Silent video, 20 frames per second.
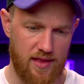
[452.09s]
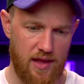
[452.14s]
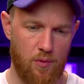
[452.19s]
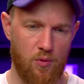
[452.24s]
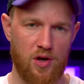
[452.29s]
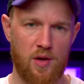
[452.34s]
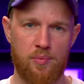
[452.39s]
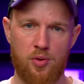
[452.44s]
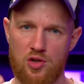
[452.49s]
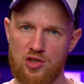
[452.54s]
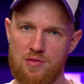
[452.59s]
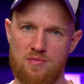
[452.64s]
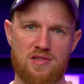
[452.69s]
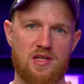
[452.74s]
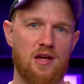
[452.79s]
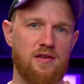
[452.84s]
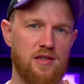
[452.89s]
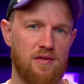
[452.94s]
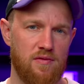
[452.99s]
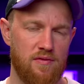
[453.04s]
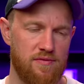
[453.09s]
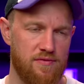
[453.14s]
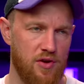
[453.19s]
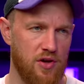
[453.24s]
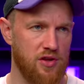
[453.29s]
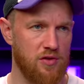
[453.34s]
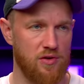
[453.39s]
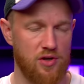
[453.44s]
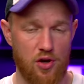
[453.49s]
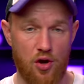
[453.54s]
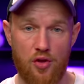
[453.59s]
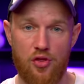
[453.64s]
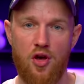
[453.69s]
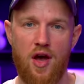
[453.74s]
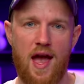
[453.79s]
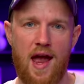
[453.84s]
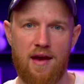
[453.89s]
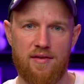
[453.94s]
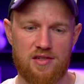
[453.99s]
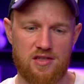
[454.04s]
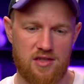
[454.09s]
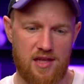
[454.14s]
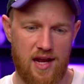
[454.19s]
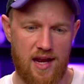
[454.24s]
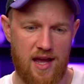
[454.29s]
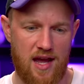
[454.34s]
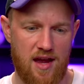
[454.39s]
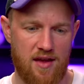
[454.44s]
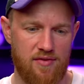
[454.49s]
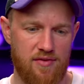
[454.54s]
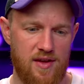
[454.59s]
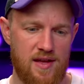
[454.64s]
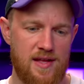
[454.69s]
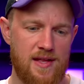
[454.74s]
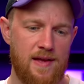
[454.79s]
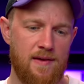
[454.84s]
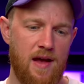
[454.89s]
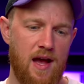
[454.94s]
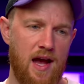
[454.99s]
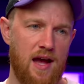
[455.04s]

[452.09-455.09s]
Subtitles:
they want to push themselves even further in other areas of their life.